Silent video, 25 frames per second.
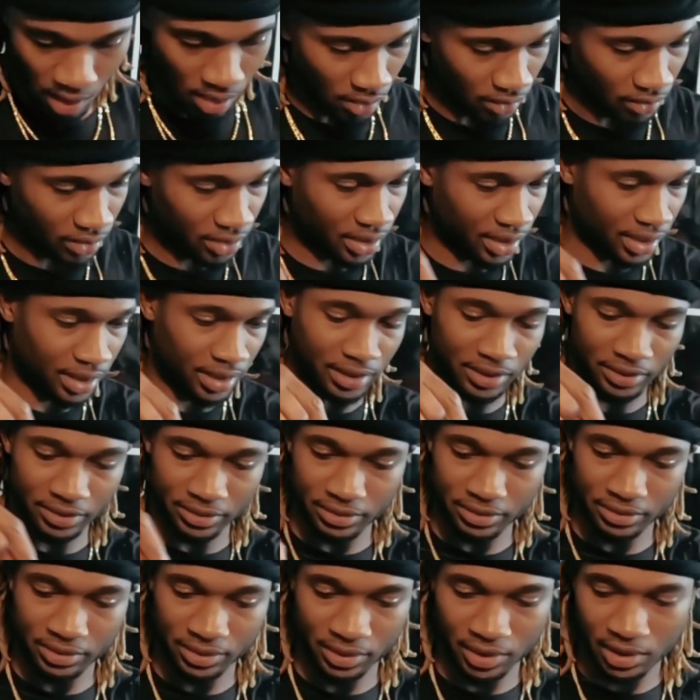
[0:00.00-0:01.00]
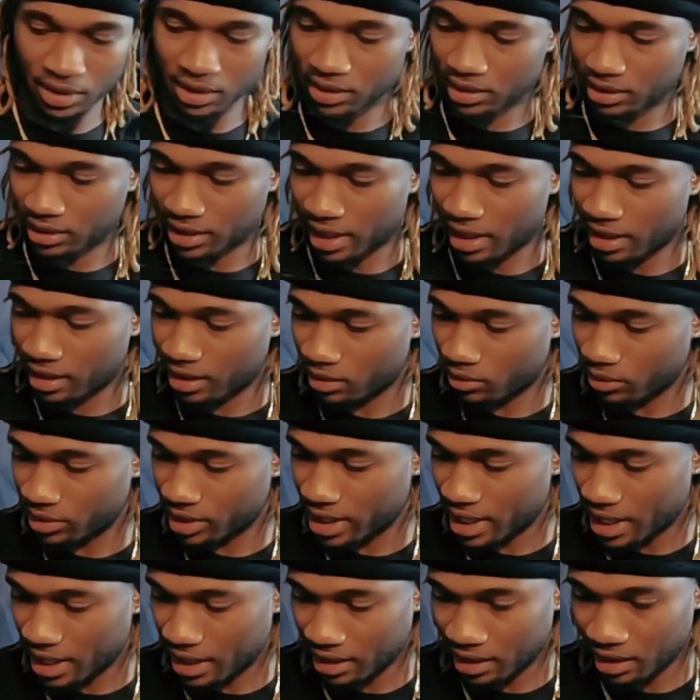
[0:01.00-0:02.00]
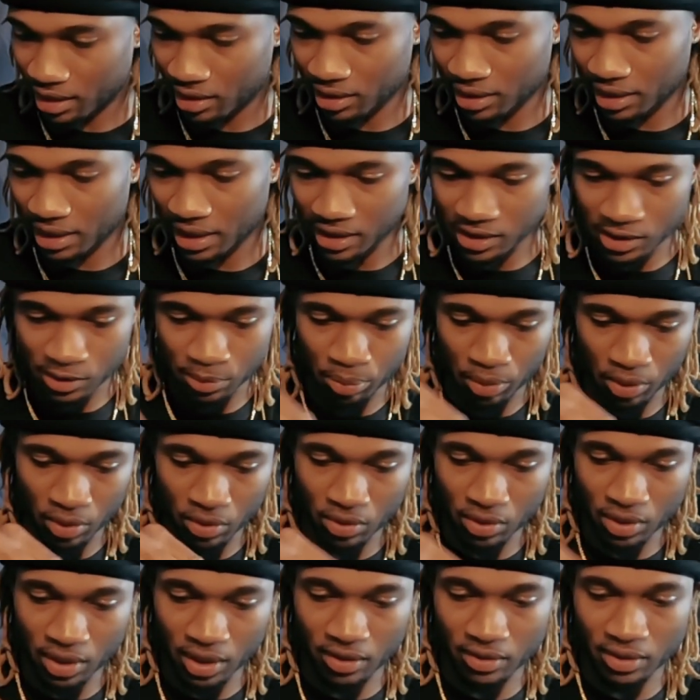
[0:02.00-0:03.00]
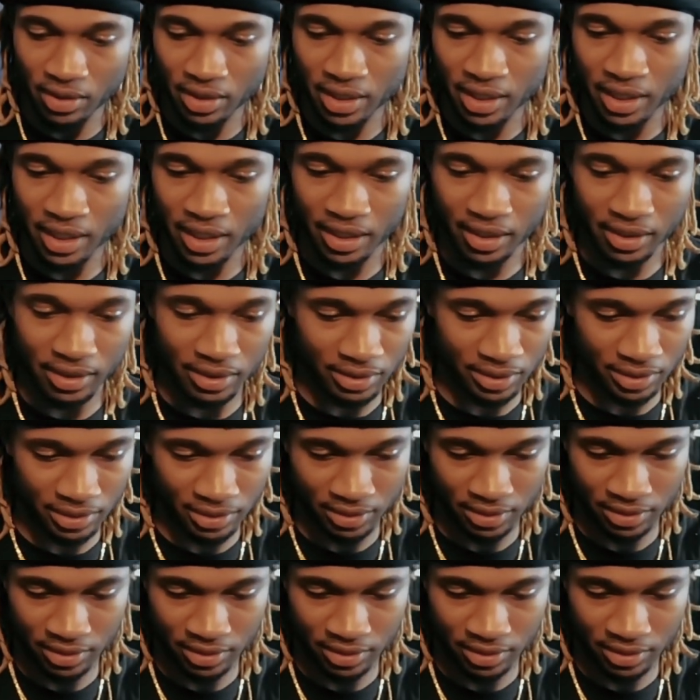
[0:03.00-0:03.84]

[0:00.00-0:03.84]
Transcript: Okay. Now that we got all of that spooled on there,